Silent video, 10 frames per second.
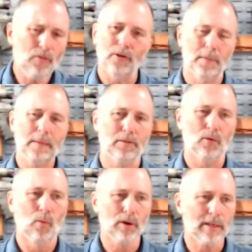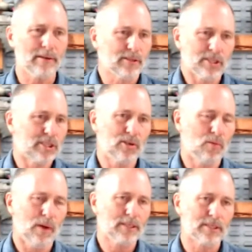if your people are working or just sitting home
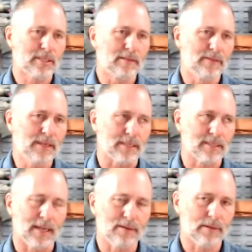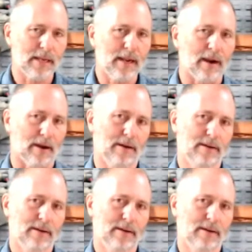watching TV? I said, I don't care.